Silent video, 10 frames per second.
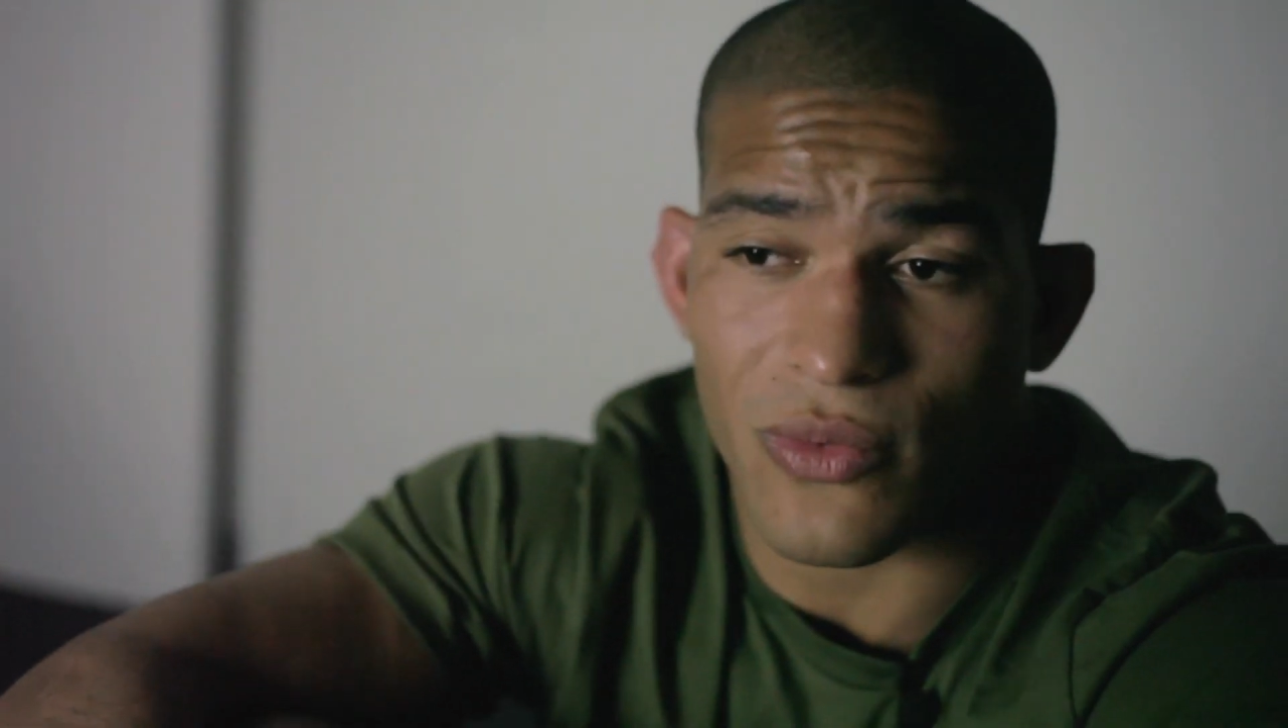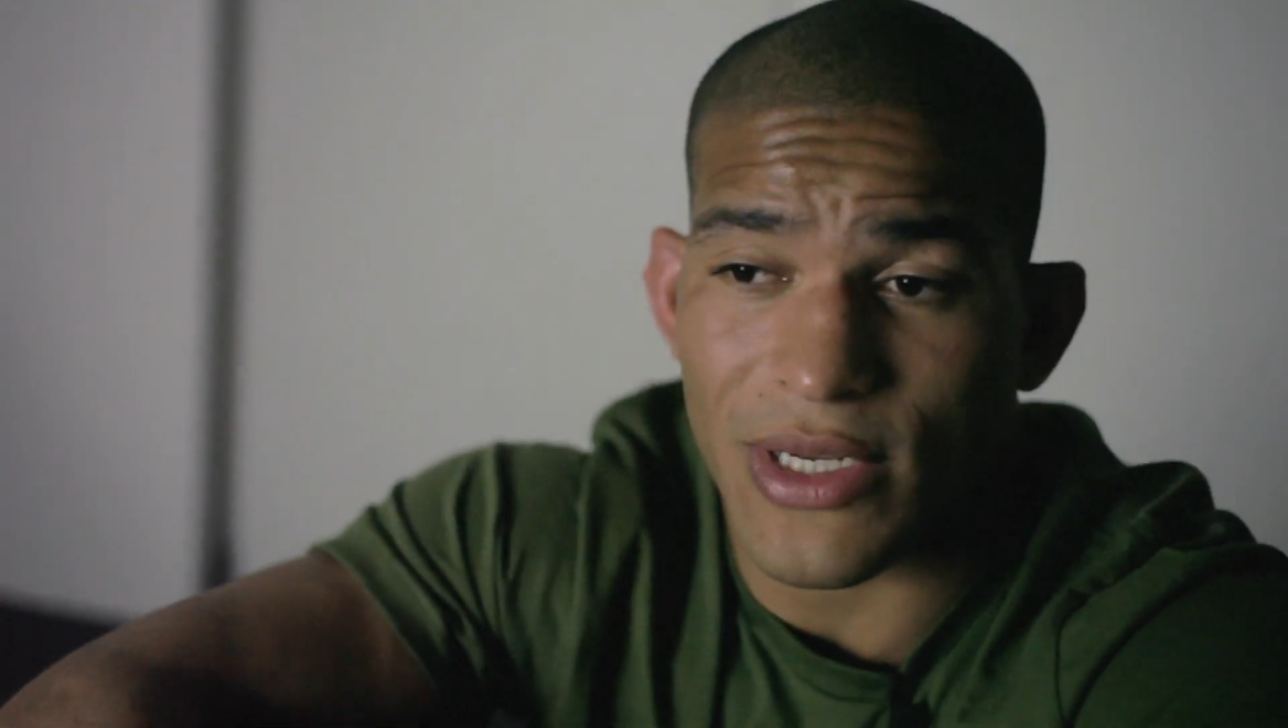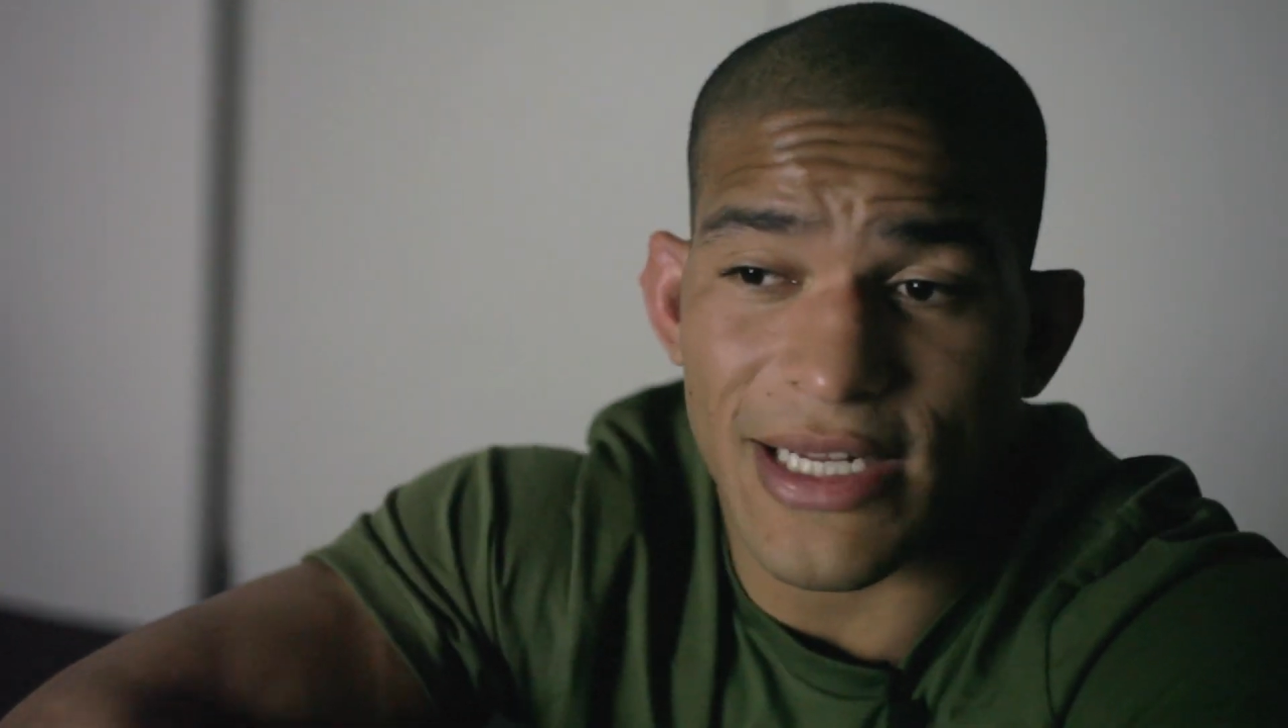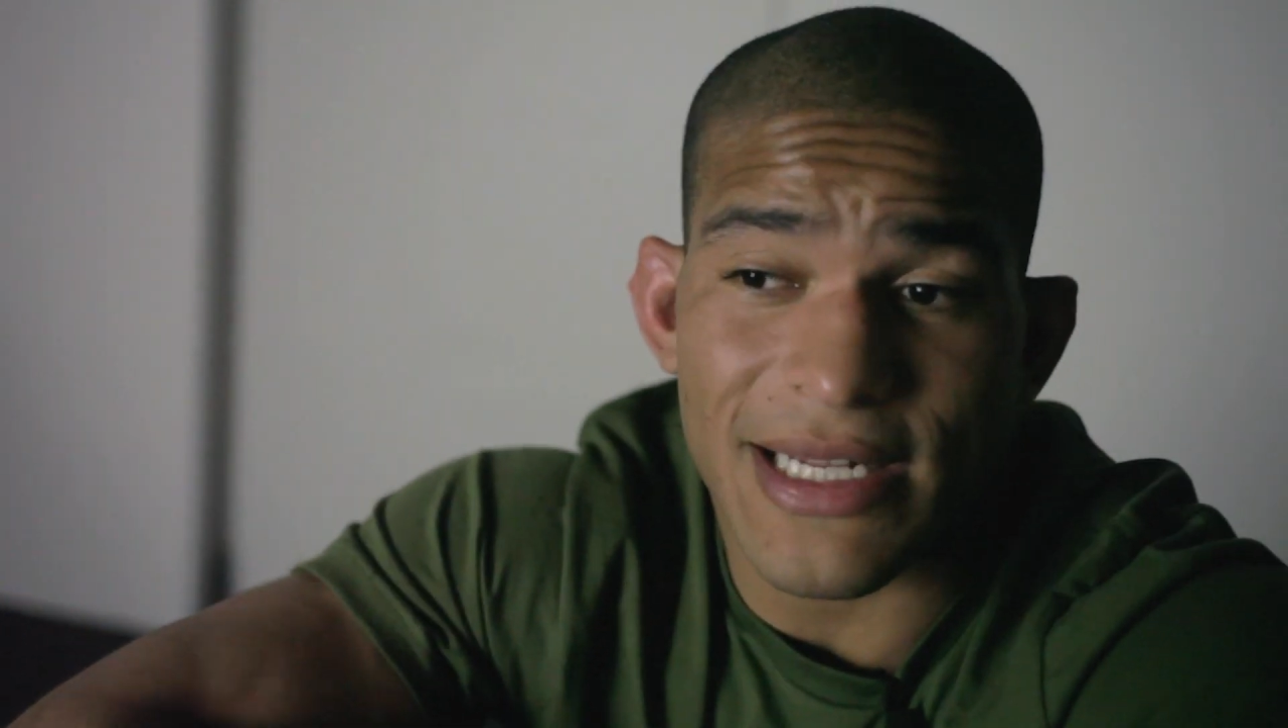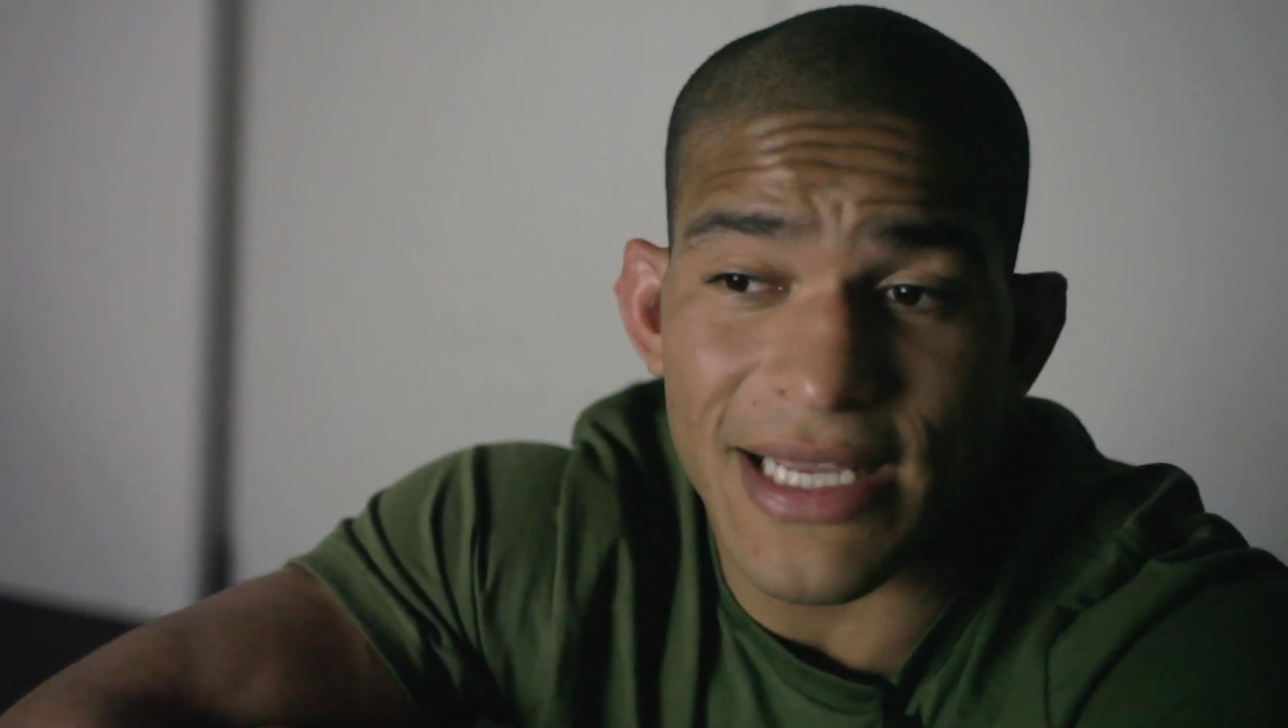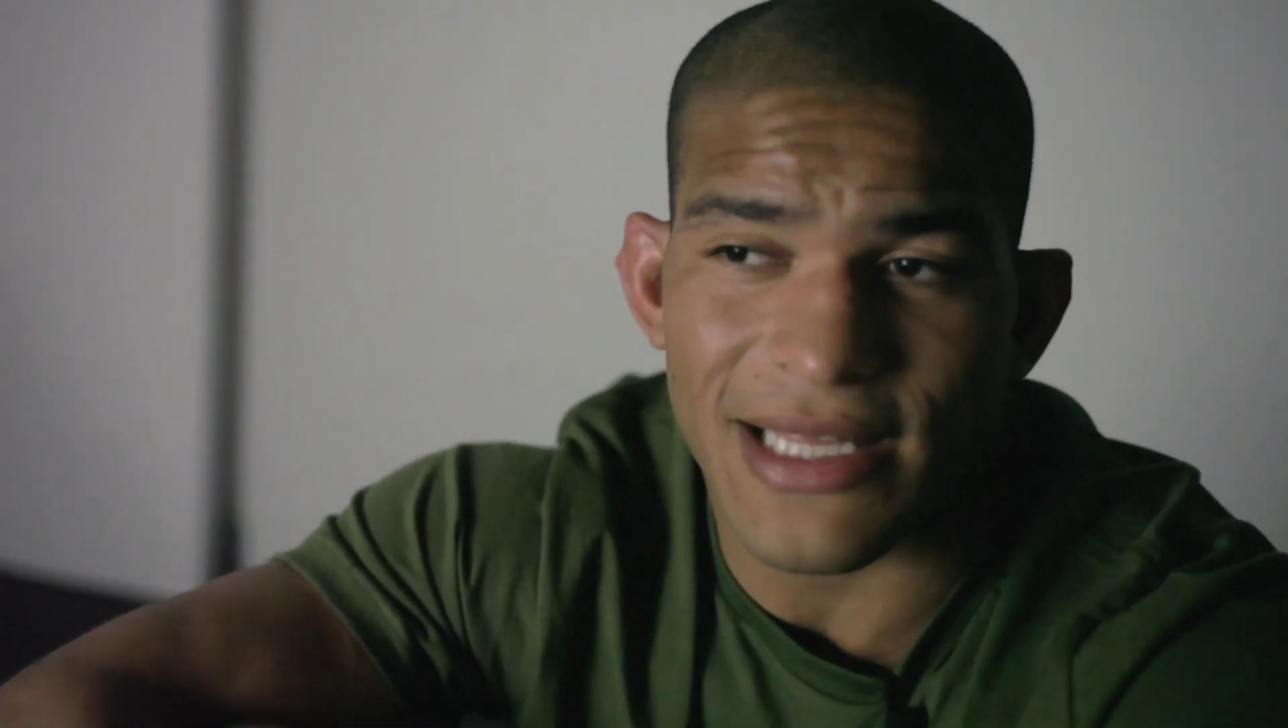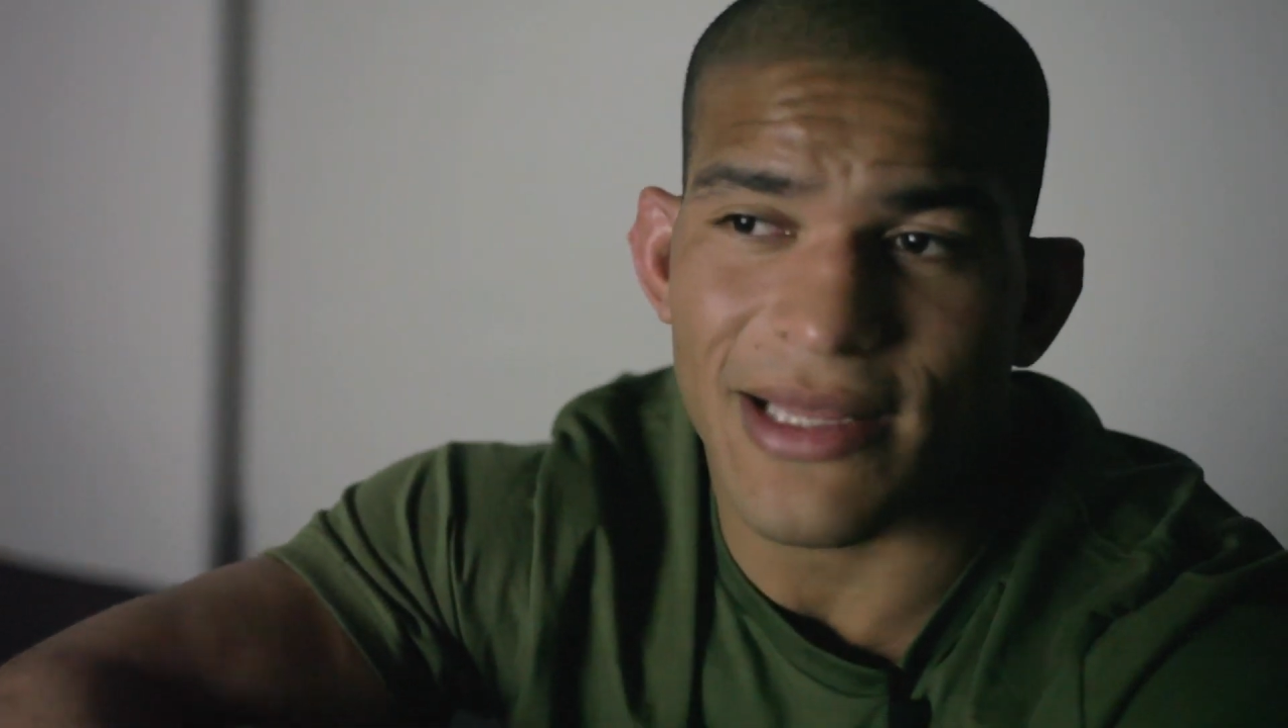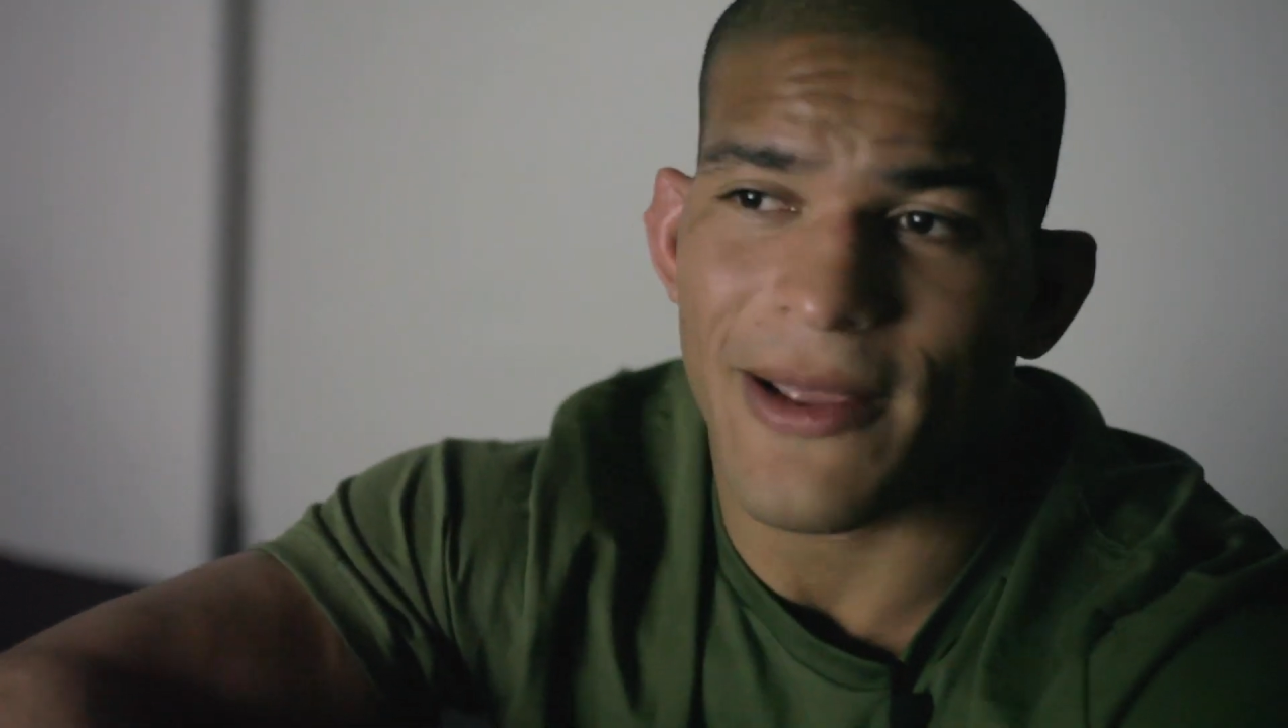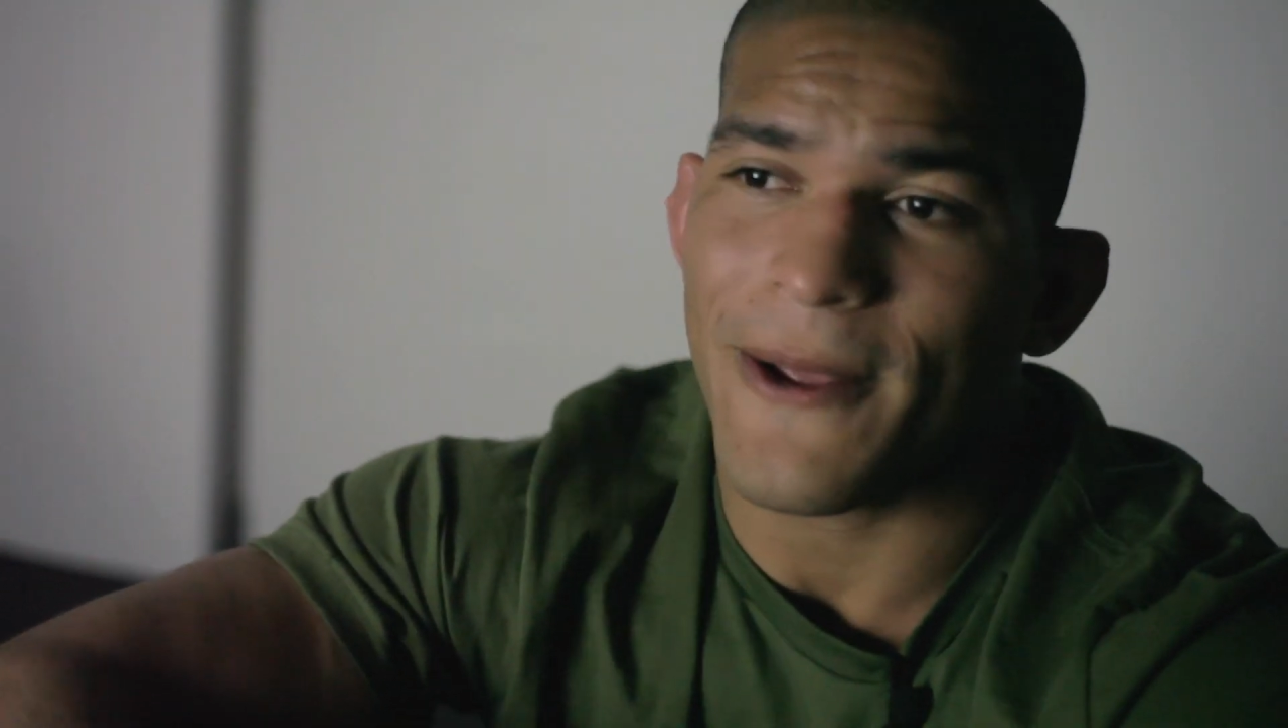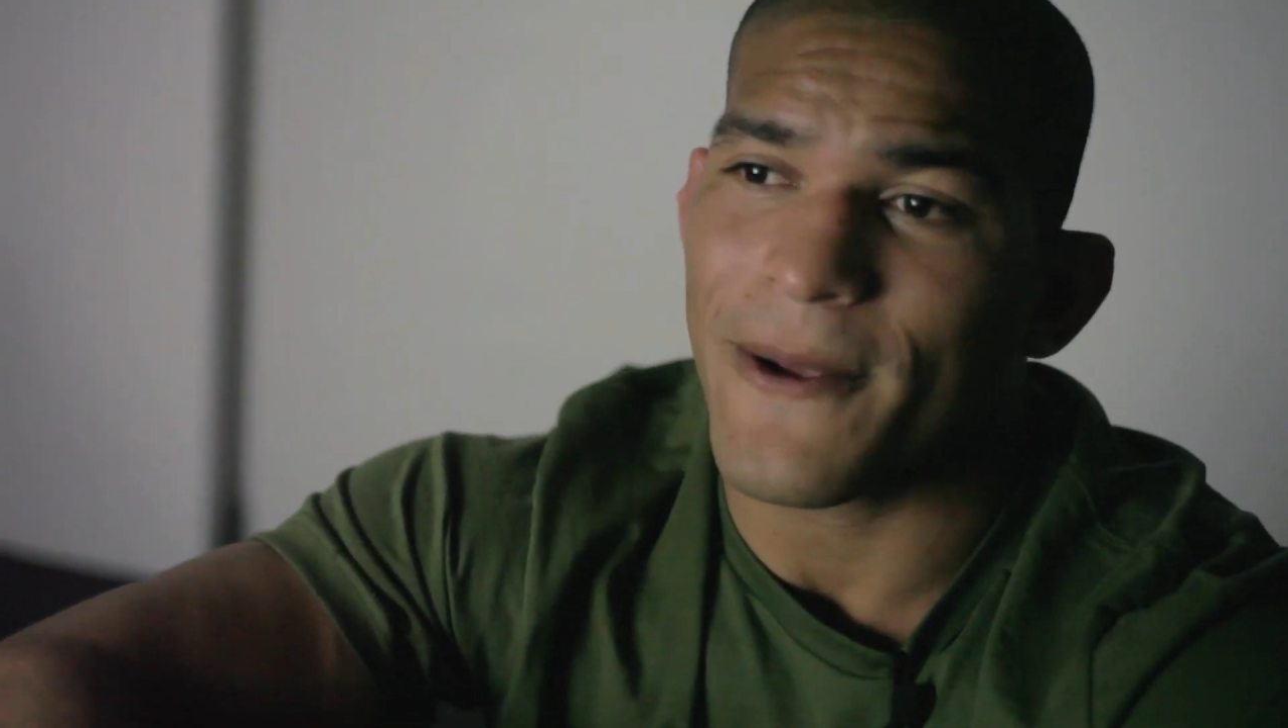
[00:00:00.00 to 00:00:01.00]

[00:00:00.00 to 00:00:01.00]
really need.